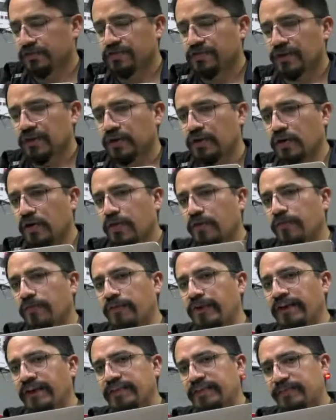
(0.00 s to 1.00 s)
gonna go
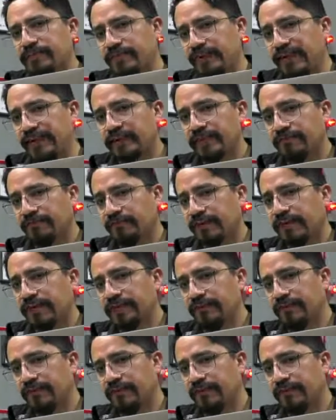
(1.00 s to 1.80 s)
rated speed and rated